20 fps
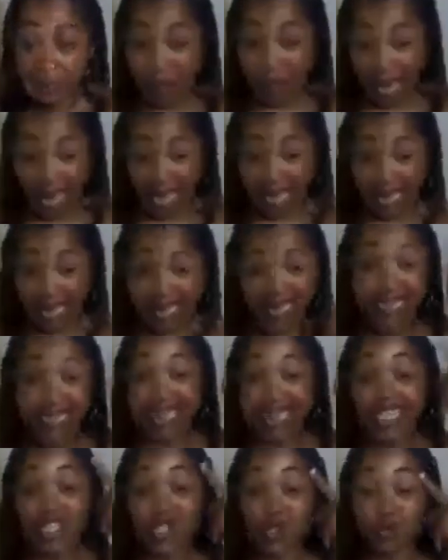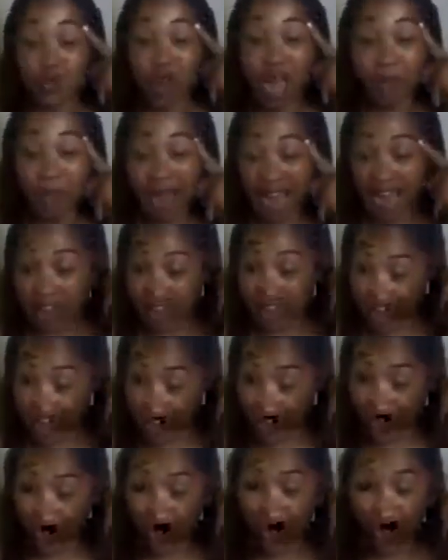drop out of your head and
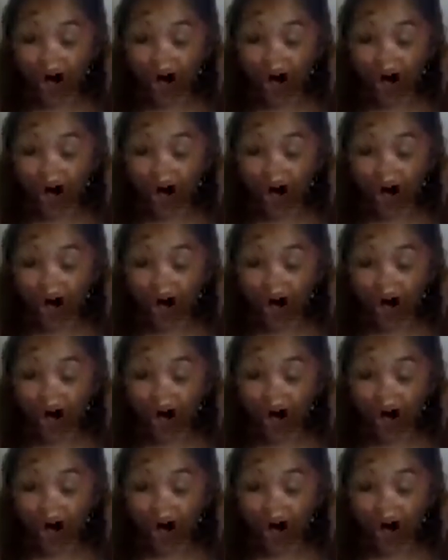into your